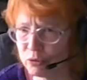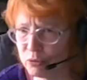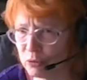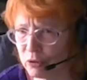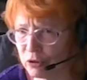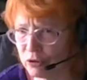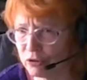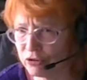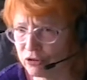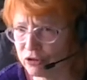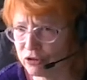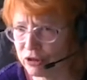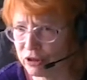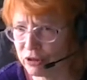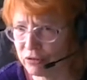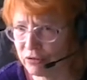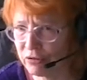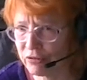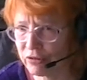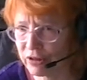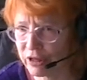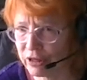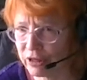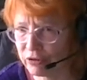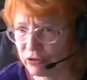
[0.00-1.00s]
would want to do
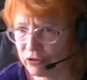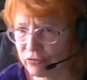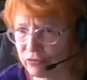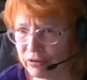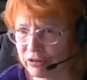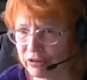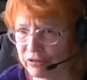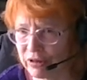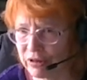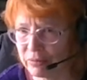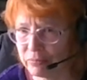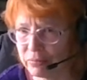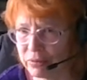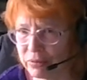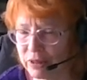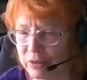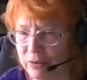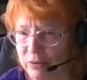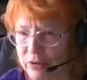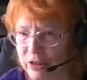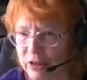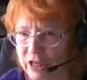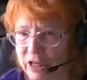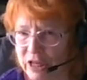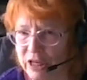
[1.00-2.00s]
things, for example,
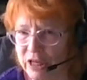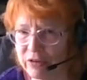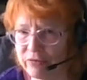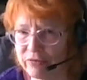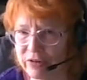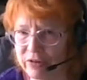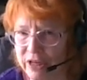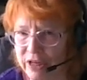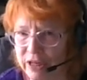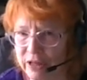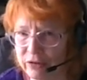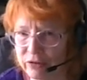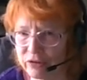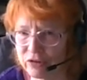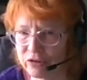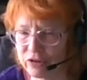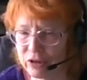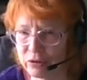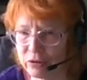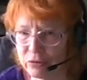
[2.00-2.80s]
in the evening.